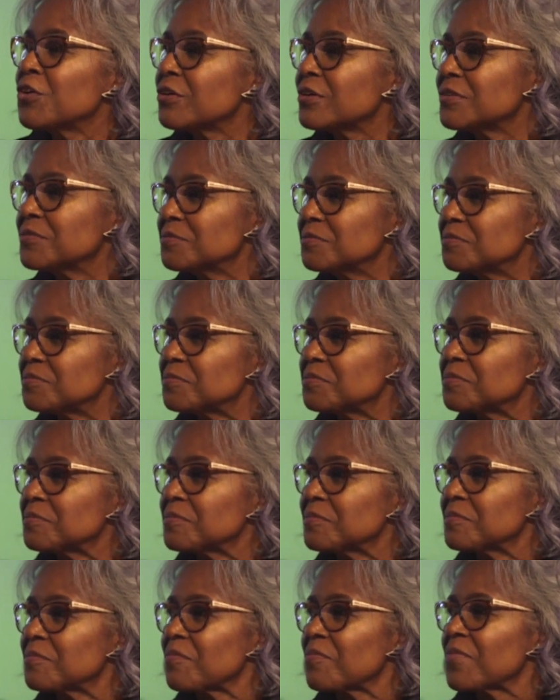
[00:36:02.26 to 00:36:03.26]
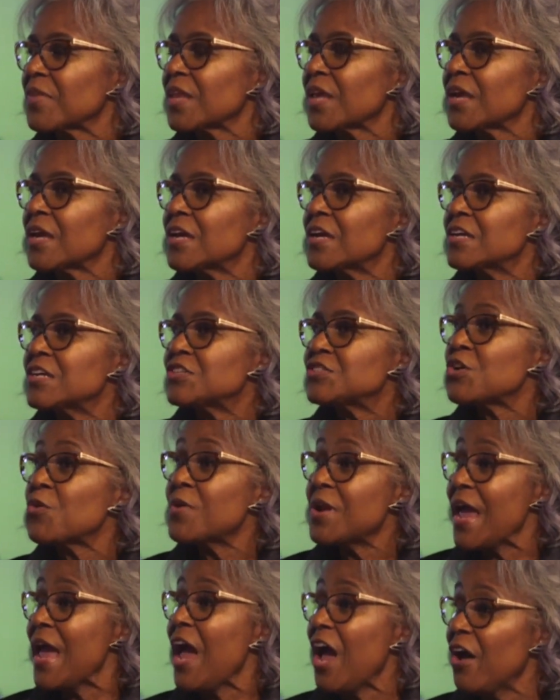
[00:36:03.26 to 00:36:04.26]
her. So
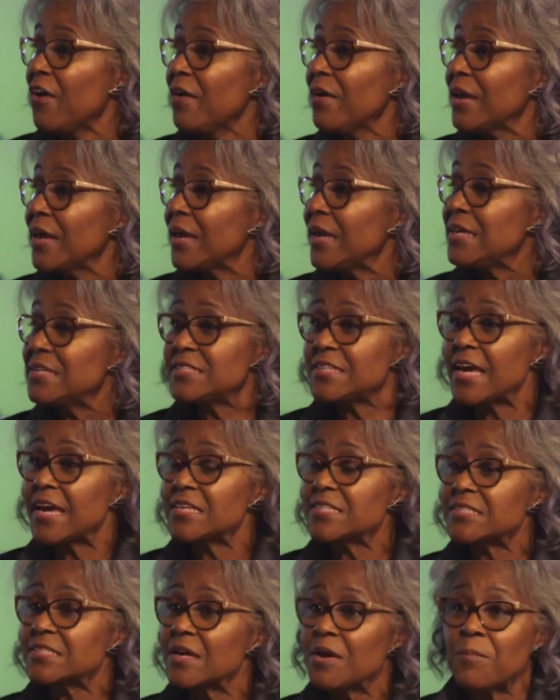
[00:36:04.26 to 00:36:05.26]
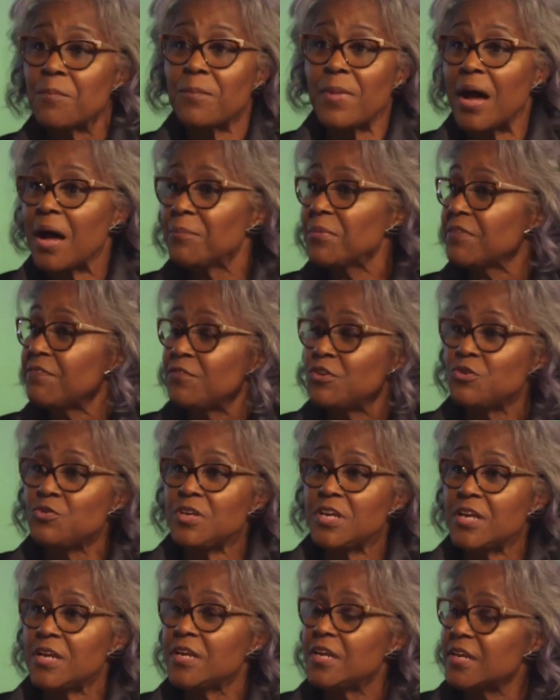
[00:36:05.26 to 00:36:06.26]
now he says, Mom, if you
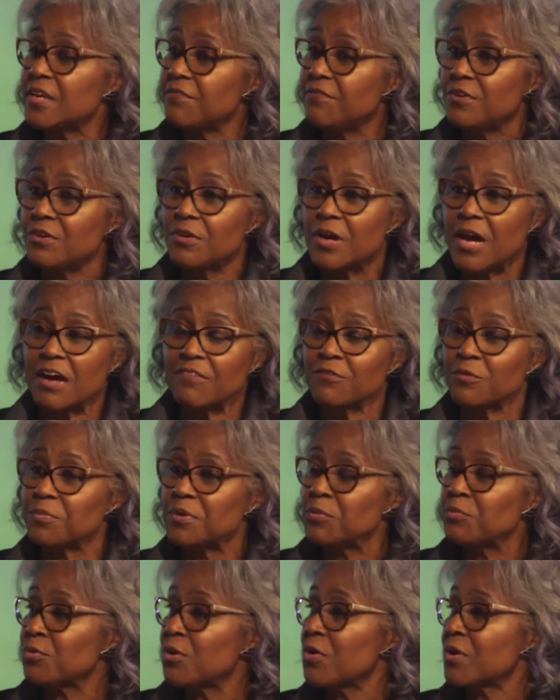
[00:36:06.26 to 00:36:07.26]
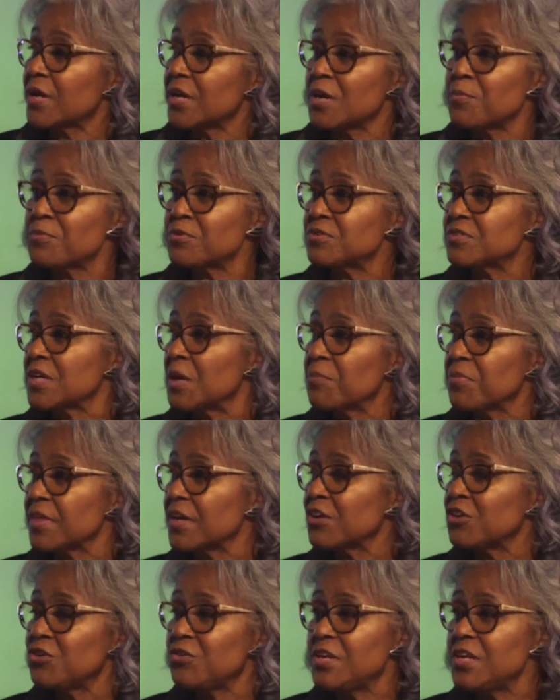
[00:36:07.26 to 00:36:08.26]
needed it, if you, God forbid, broke a hip or
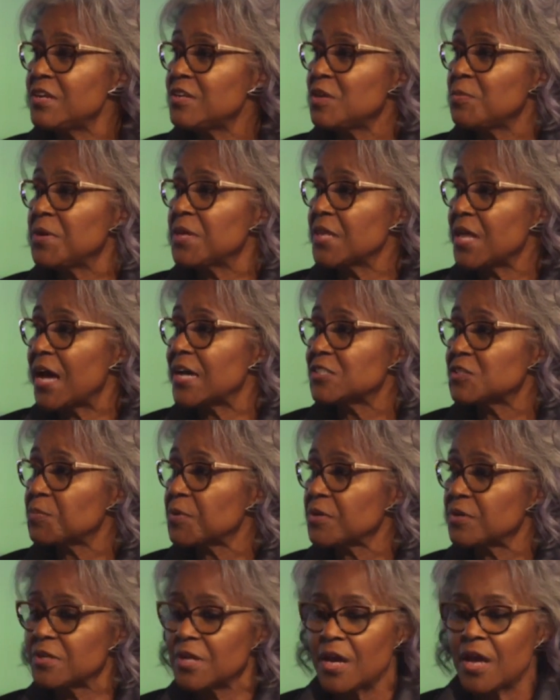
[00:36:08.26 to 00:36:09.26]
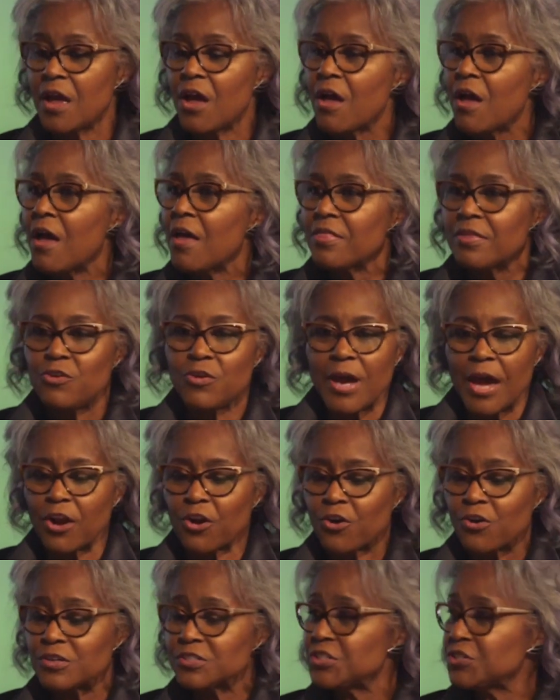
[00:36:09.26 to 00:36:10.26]
something and you needed to be in the hospital, you got a
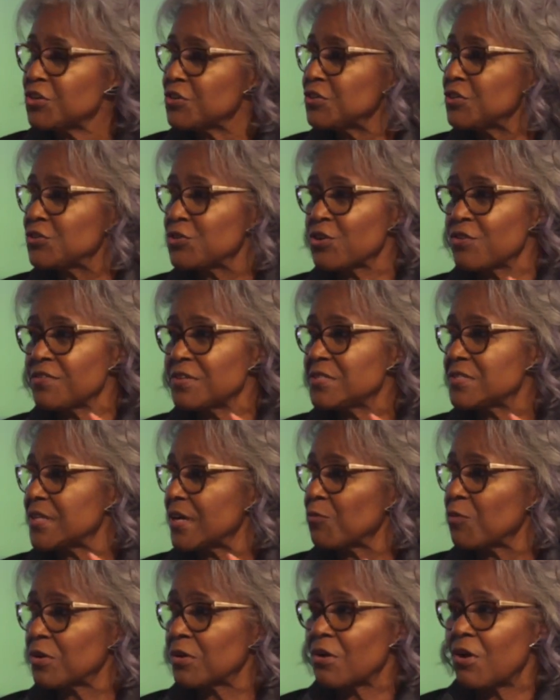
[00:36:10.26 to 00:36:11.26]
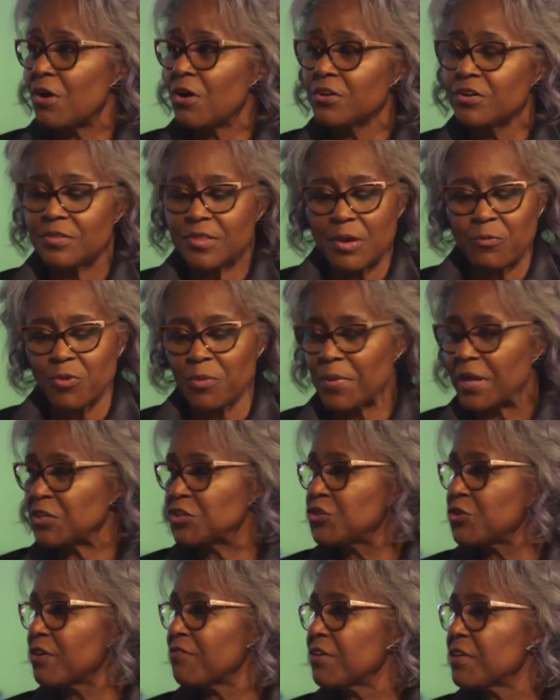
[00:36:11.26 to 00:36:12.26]
concierge service, they will call you, they will make
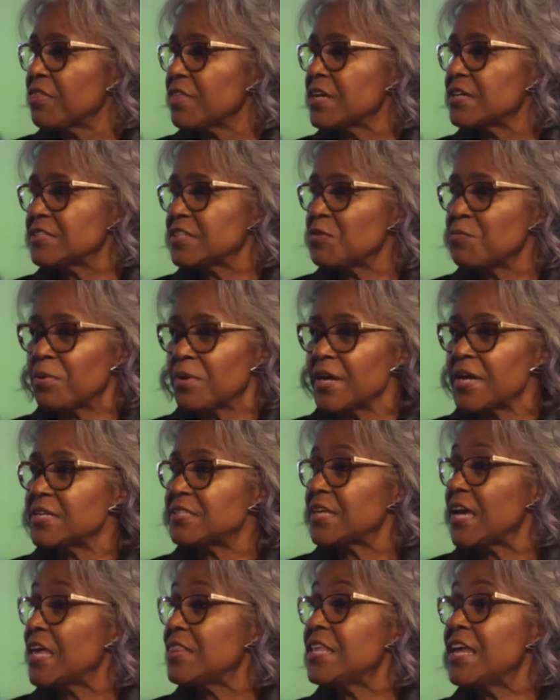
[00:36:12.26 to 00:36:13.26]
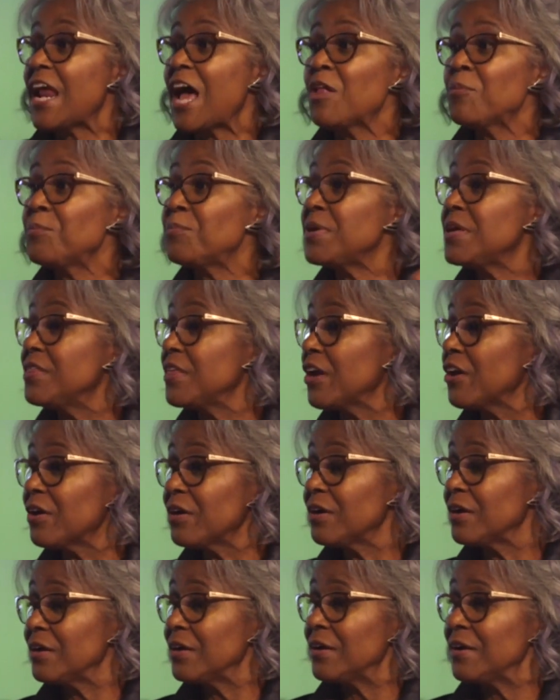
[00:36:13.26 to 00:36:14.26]
sure everything's in place, and then I'll be there.